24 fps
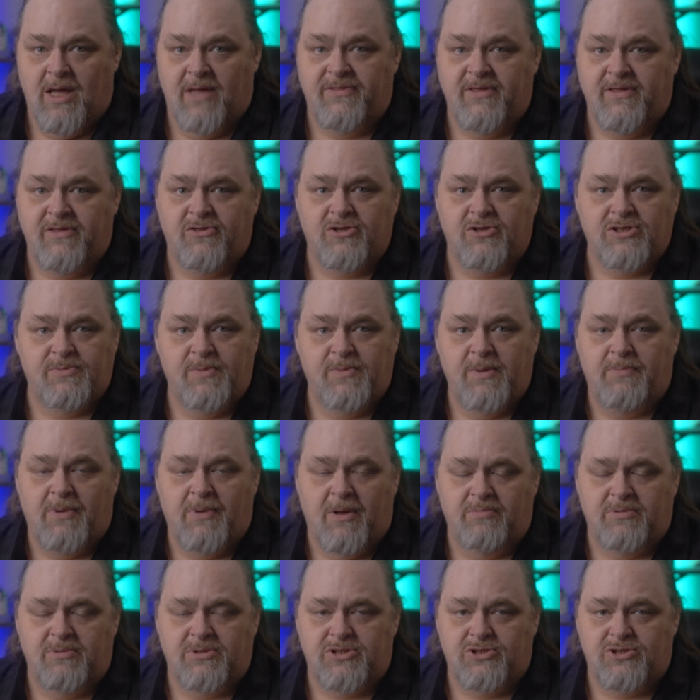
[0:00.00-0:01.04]
I think those will be
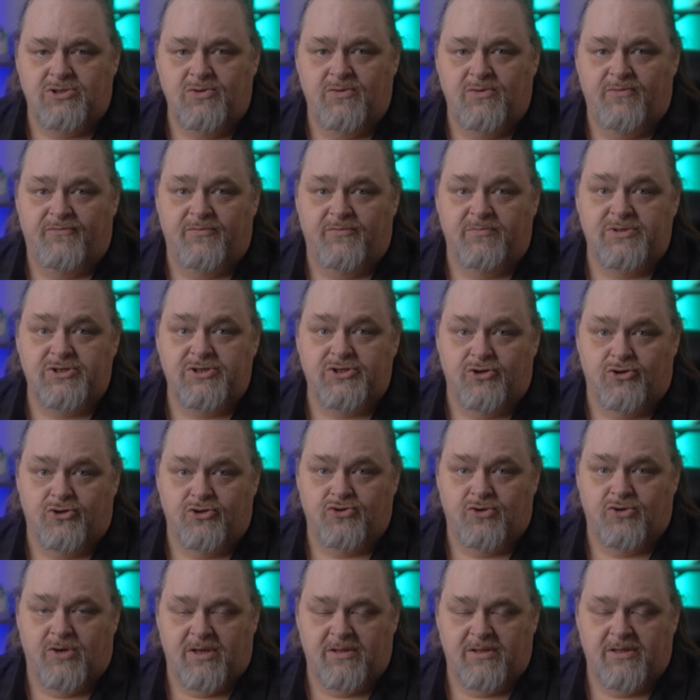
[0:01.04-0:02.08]
published soon from Stir
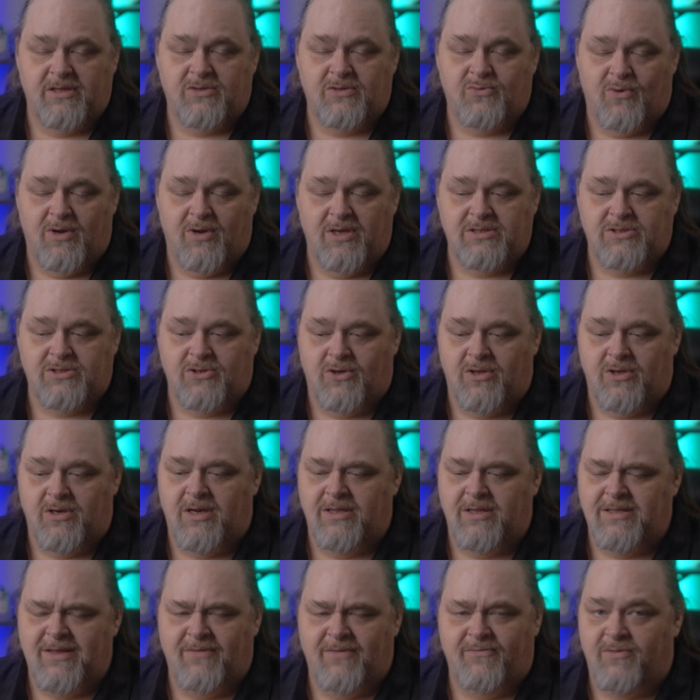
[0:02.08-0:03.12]
Trek. That's where I saw it. And
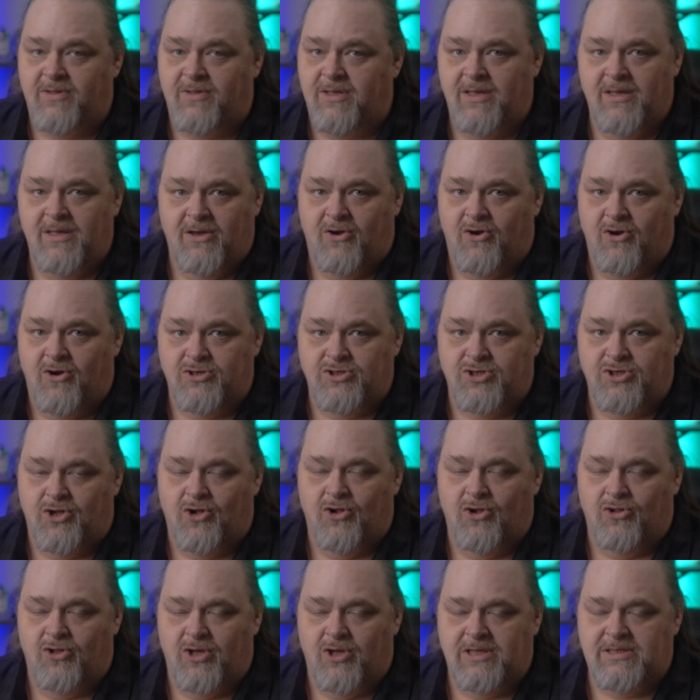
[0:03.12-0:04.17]
I definitely encourage you to
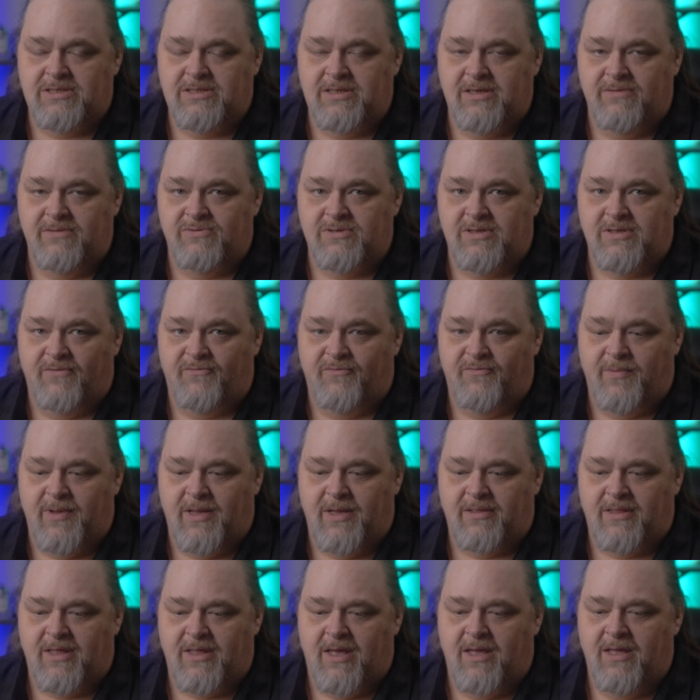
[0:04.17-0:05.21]
go look at Steve's stuff
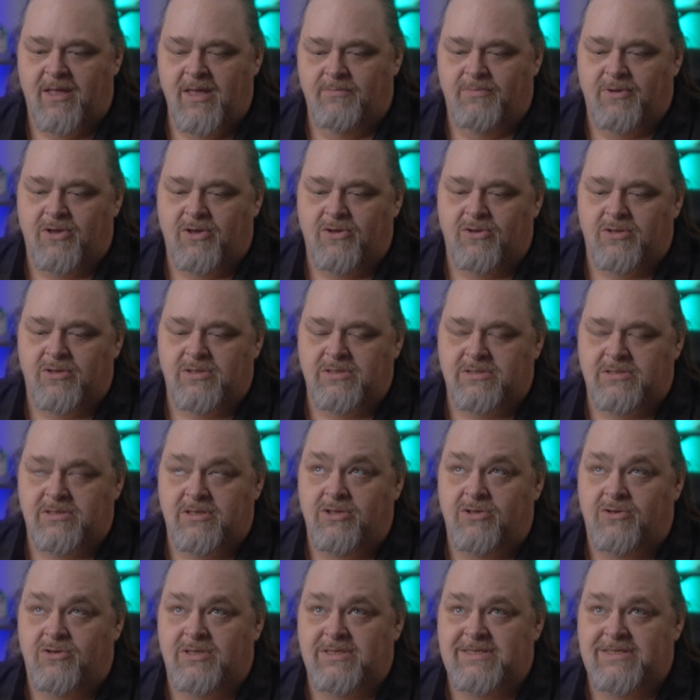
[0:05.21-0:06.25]
about that because
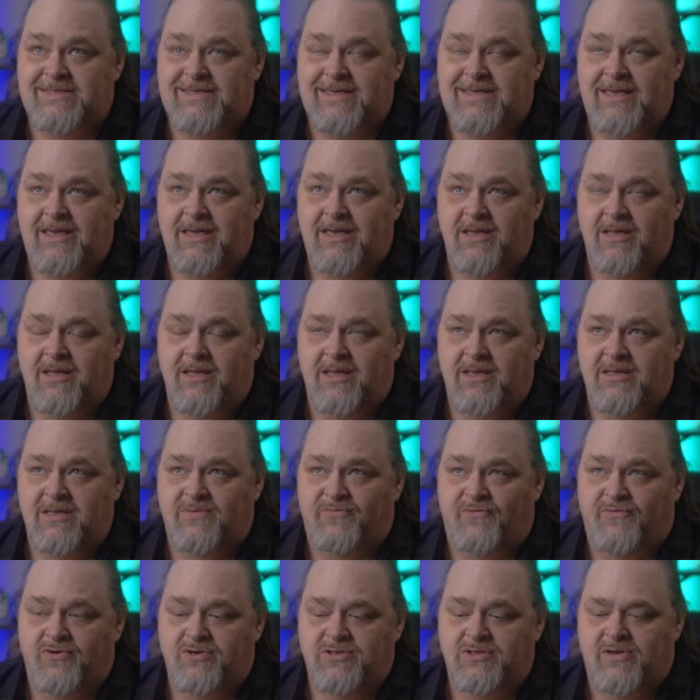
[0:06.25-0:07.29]
you can see his
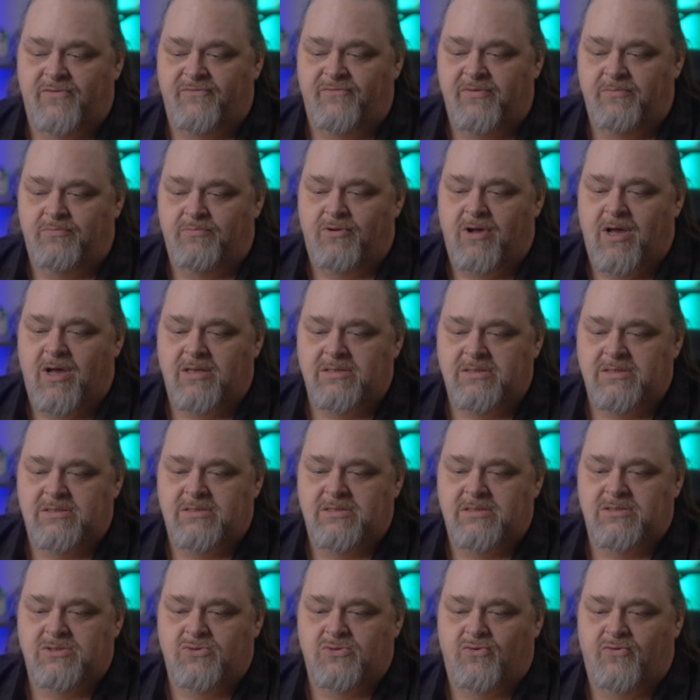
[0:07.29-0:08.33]
version of in
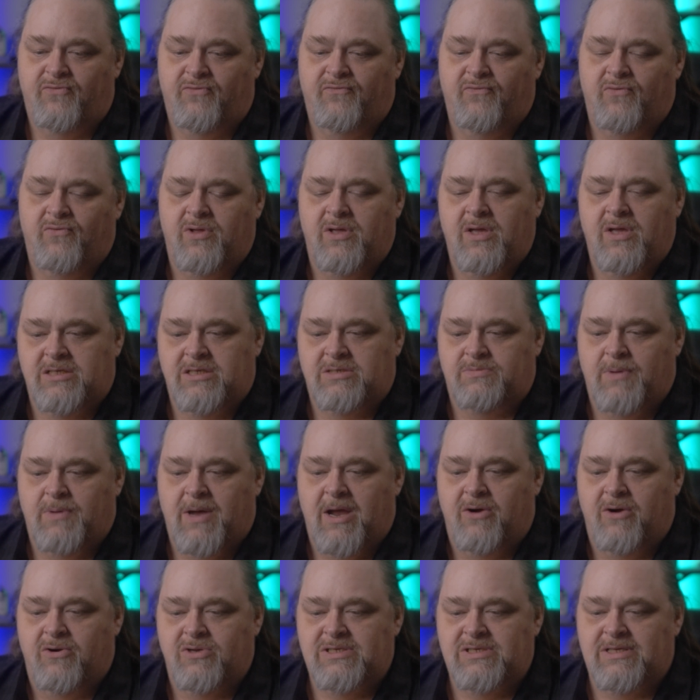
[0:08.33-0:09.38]
process is sort of what a spot
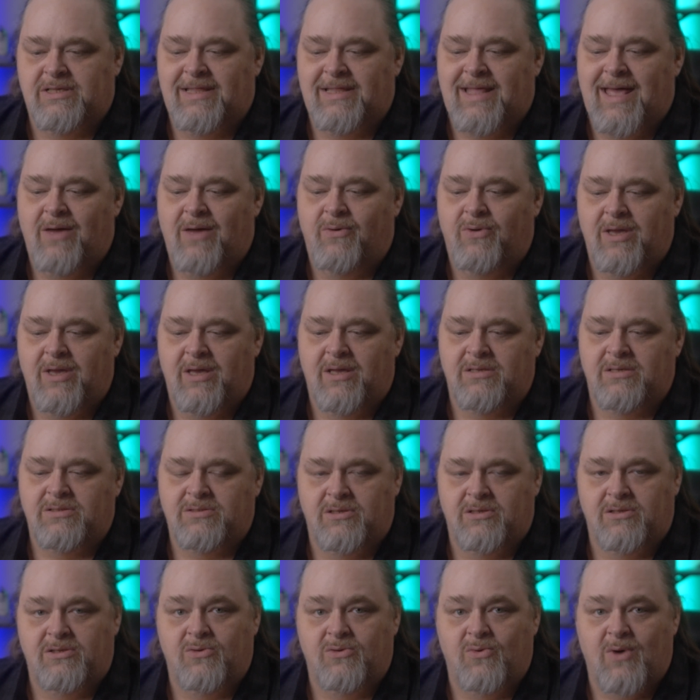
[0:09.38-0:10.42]
Aspire is allowing us
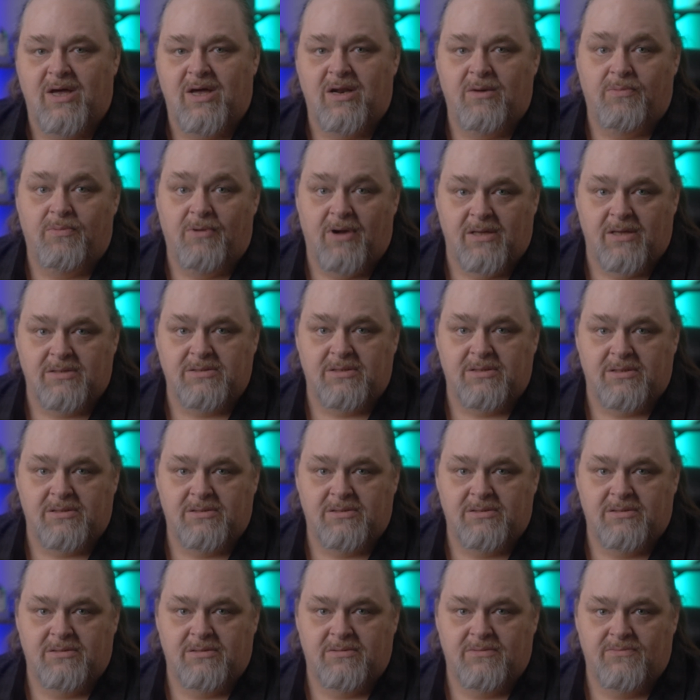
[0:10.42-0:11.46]
to do out of
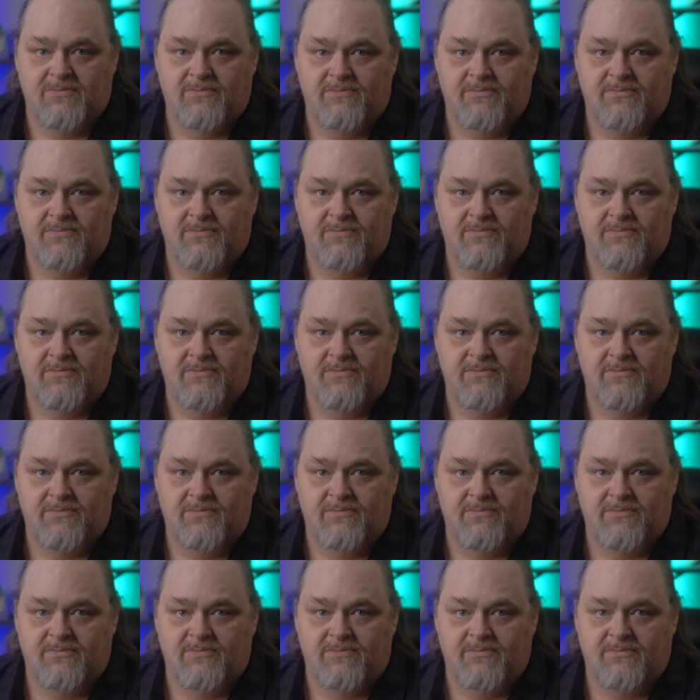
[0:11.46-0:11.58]
process.